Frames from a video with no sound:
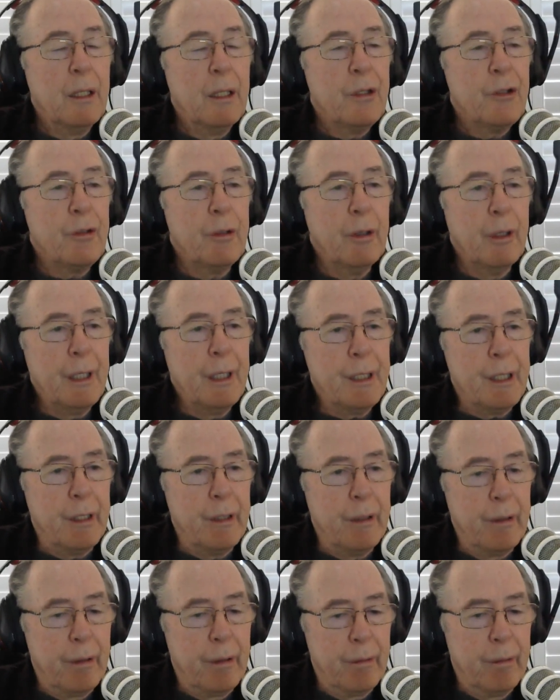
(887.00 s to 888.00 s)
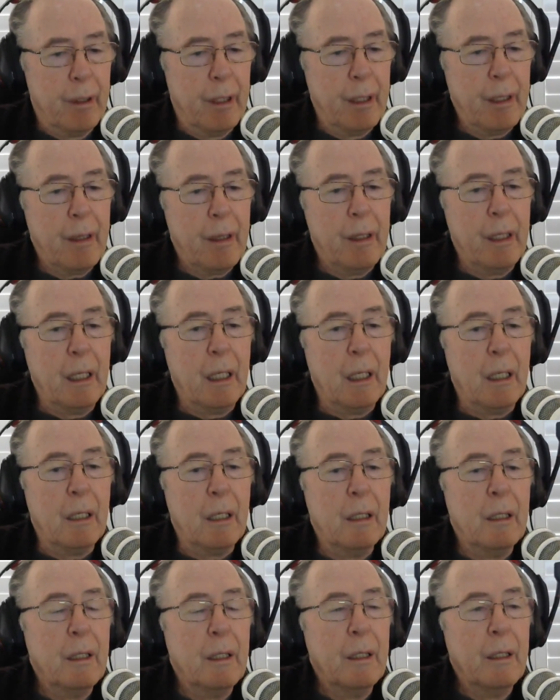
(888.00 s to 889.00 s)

trying to do the right thing,